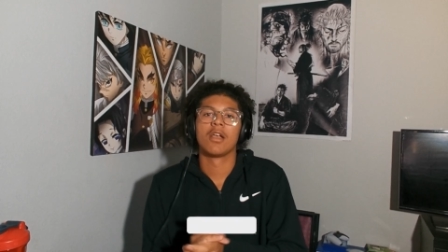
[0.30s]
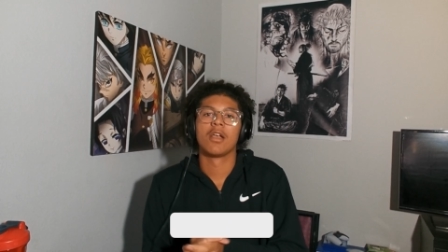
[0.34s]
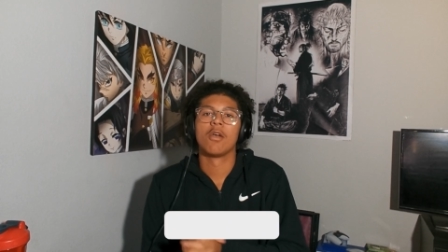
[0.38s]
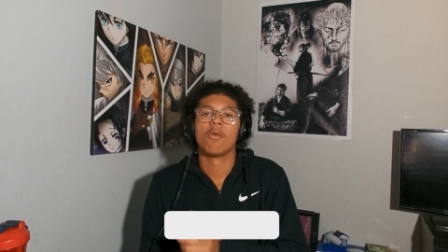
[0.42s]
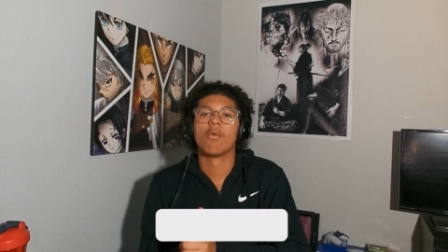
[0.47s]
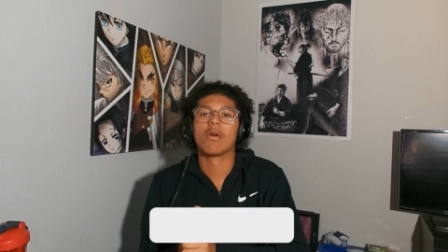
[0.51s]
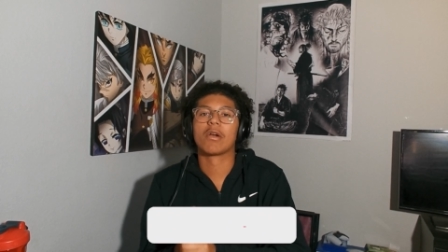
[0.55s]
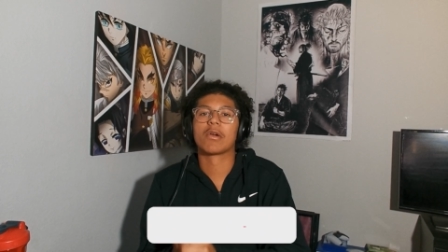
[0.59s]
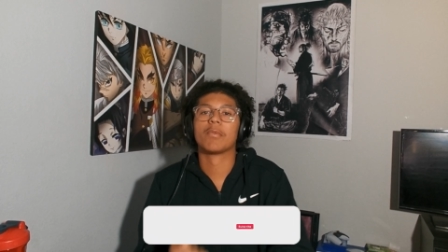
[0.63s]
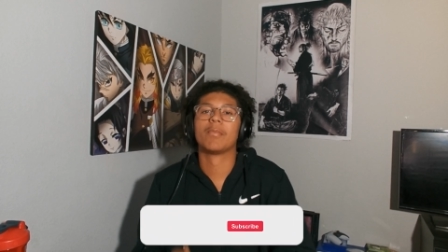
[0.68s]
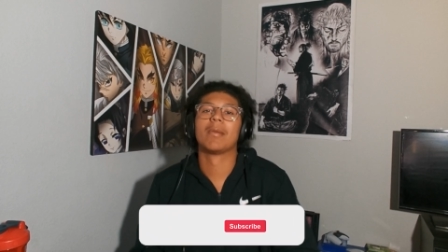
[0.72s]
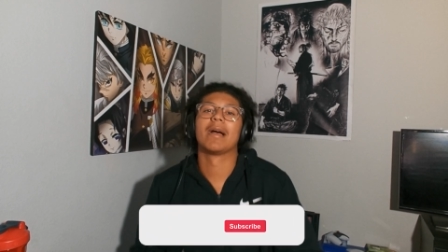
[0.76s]
Welcome
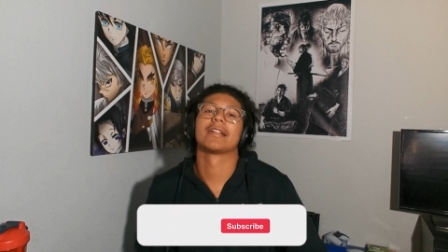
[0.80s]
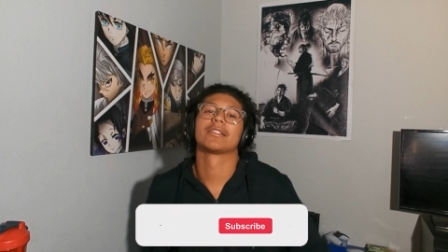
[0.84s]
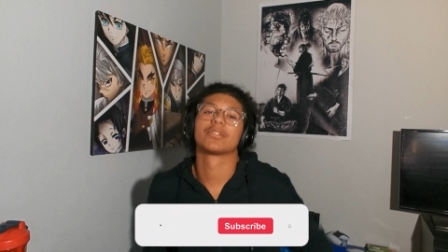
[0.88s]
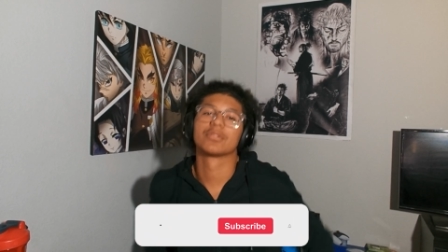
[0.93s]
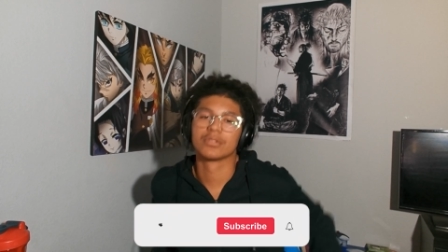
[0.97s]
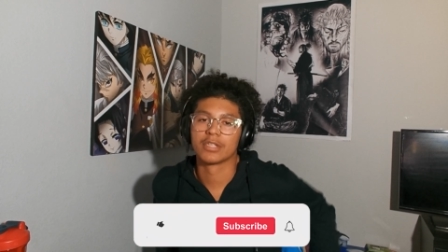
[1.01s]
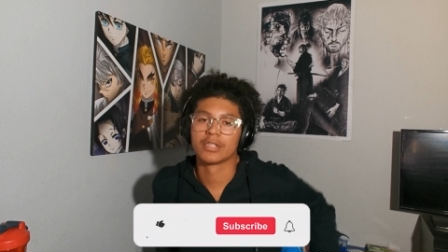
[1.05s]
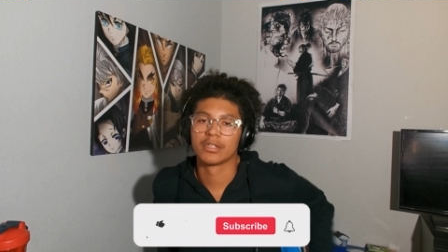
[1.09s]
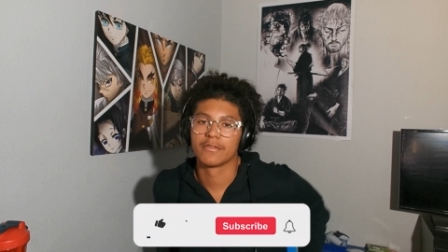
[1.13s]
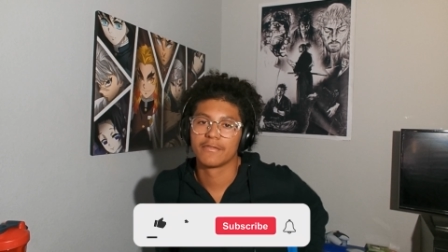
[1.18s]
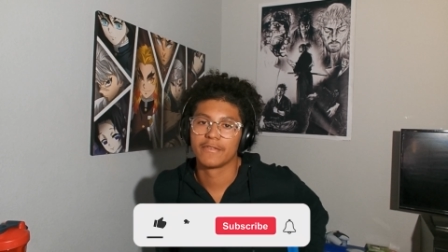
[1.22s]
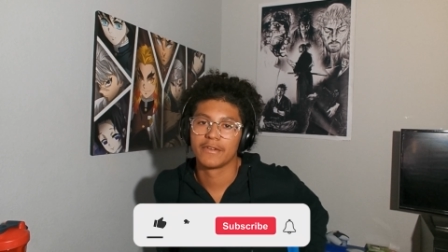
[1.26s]
back to another
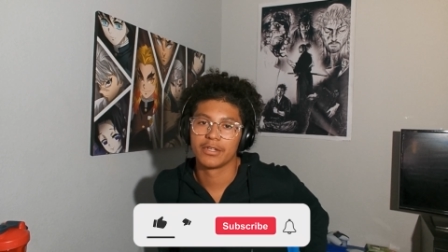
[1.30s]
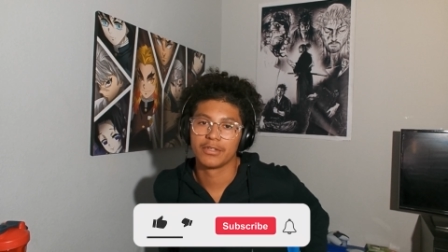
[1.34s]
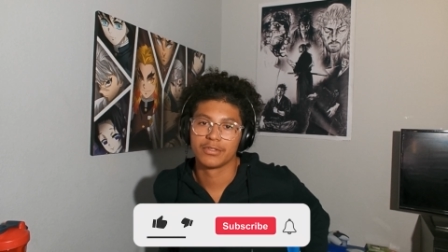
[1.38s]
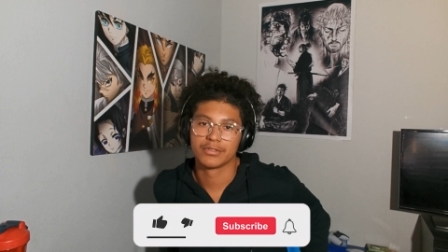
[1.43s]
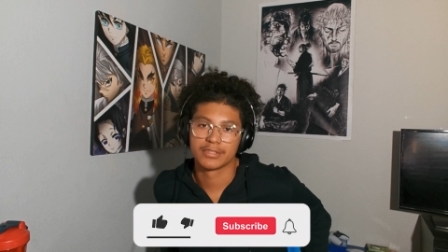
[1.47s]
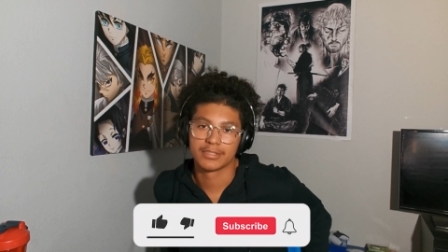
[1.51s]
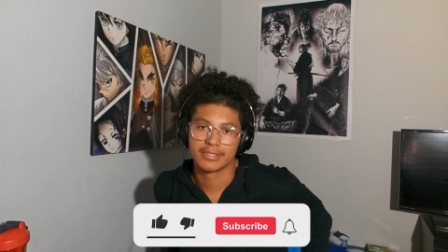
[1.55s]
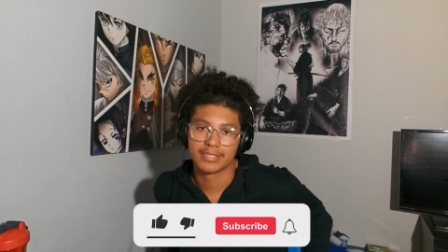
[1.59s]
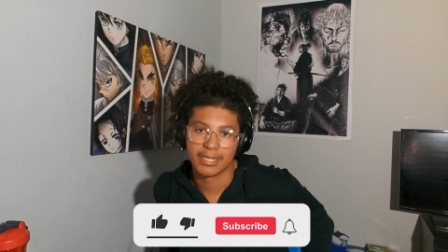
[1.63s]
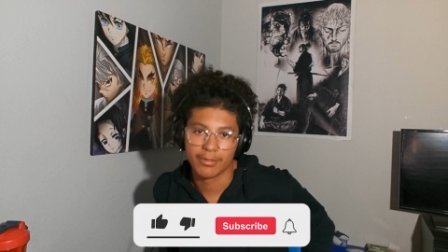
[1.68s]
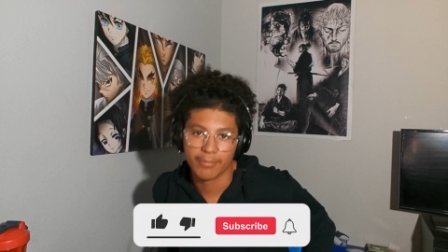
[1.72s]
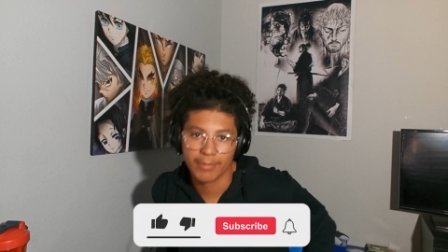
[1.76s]
video. Today
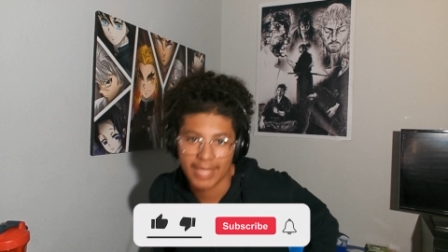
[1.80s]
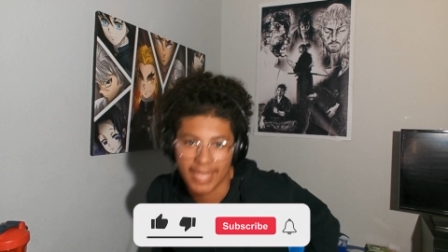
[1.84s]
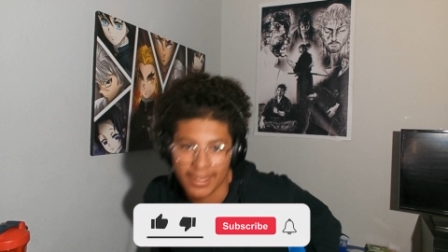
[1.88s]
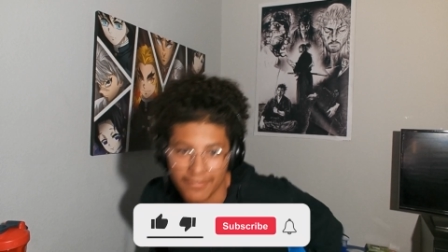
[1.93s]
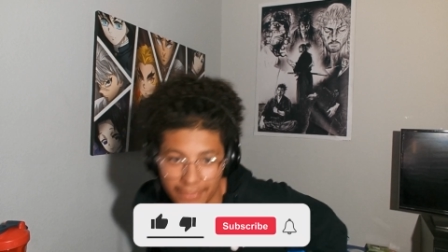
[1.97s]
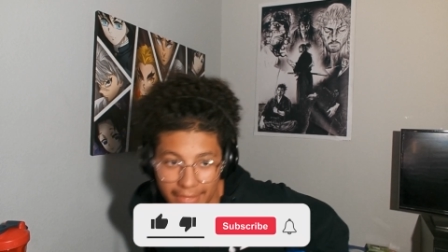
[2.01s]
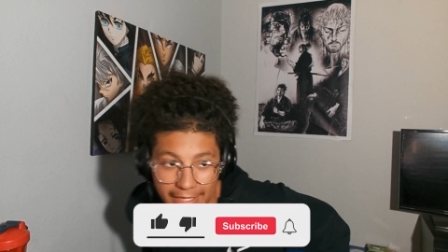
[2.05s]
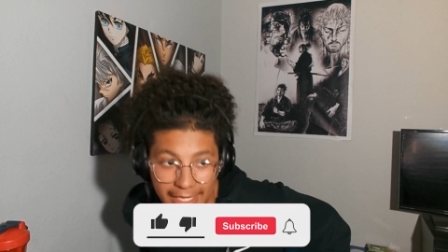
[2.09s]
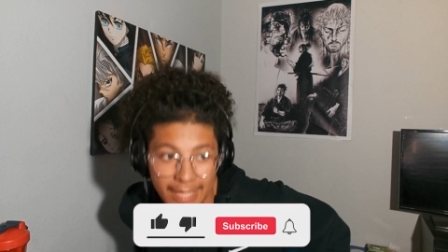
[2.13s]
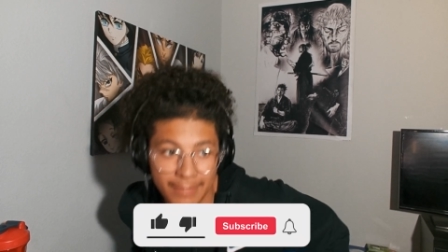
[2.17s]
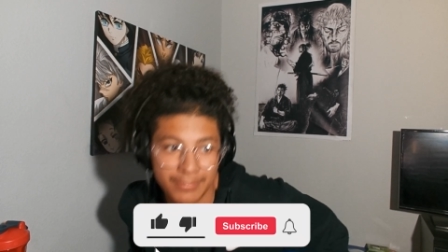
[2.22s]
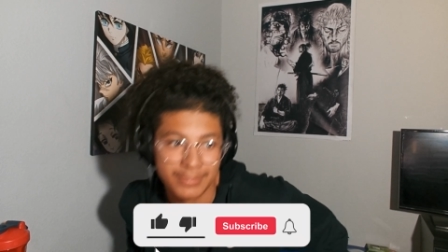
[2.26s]
we have the
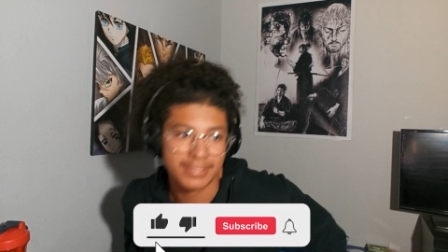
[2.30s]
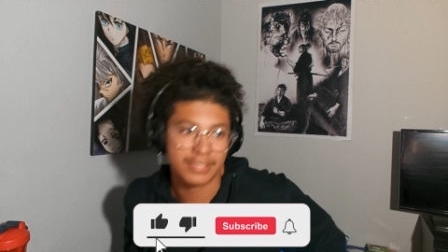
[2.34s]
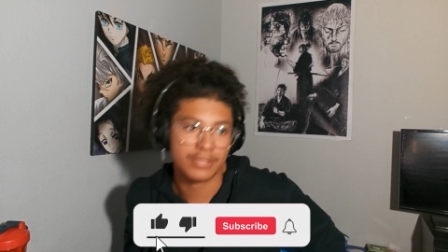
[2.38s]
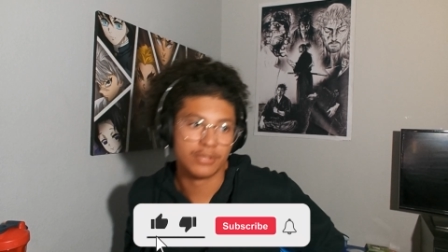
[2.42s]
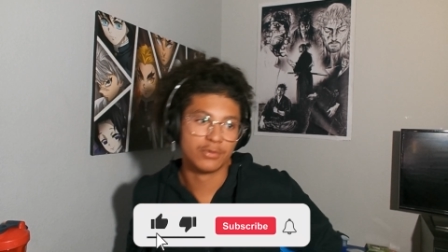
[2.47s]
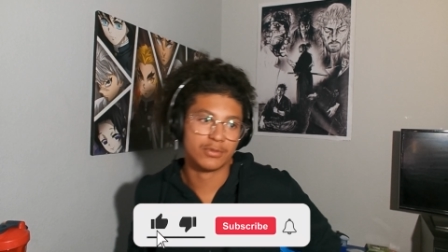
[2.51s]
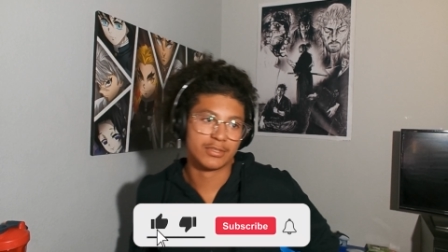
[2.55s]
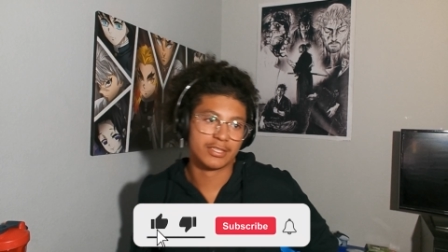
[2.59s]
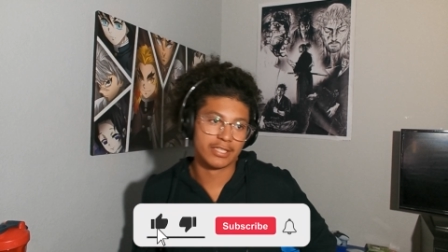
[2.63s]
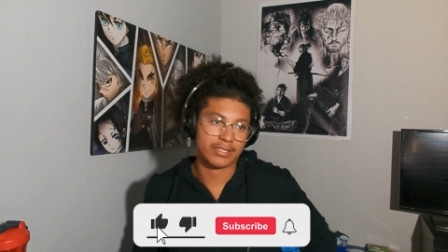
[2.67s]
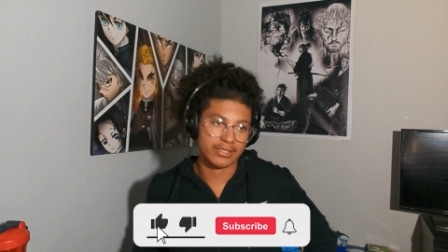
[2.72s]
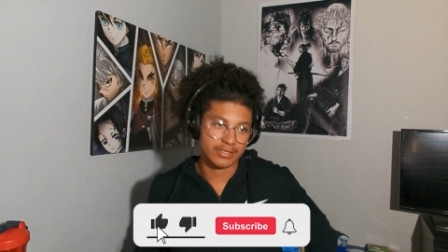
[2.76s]
MCU
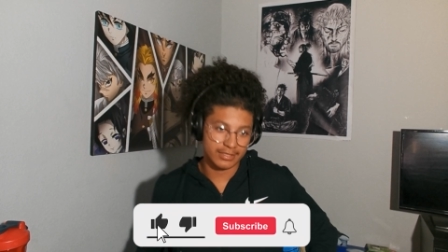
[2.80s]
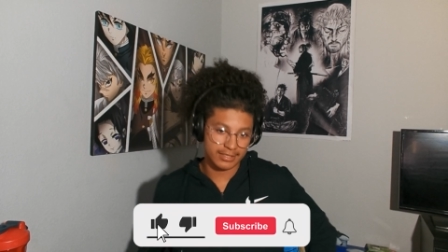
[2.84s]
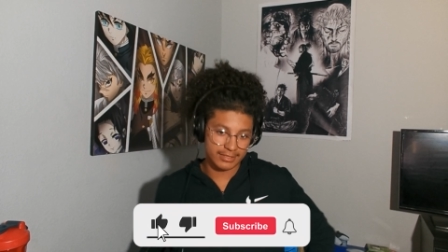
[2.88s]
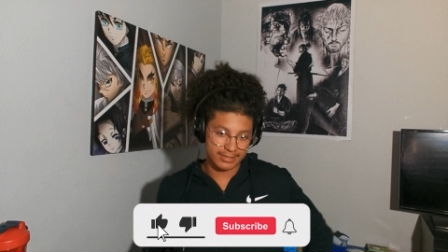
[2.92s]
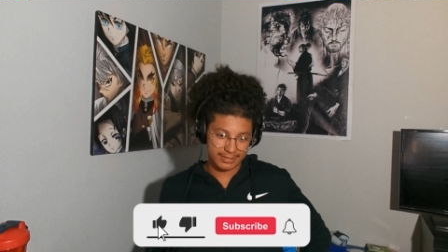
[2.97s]
tier list,